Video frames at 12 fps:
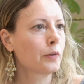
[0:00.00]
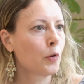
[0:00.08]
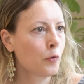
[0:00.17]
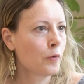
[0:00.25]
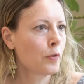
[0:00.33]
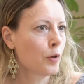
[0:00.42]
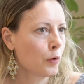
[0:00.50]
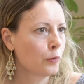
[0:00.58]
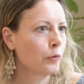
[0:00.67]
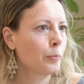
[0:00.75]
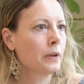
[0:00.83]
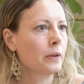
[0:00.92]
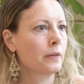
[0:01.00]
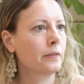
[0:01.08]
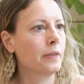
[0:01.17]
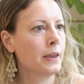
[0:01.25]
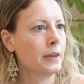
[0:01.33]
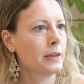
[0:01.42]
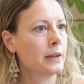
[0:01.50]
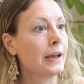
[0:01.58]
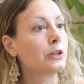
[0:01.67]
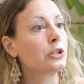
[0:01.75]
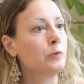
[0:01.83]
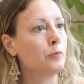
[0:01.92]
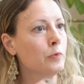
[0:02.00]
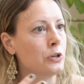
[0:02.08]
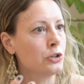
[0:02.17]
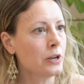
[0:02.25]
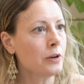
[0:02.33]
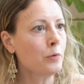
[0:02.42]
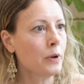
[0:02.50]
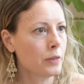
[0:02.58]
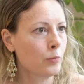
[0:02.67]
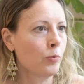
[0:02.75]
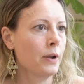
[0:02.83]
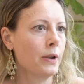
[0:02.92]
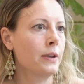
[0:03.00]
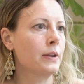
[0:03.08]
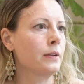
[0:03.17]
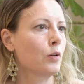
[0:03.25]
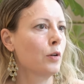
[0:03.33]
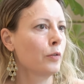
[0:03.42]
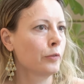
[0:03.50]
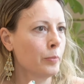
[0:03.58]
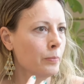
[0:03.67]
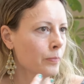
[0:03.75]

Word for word: over those because they can actually regenerate the brain and cause,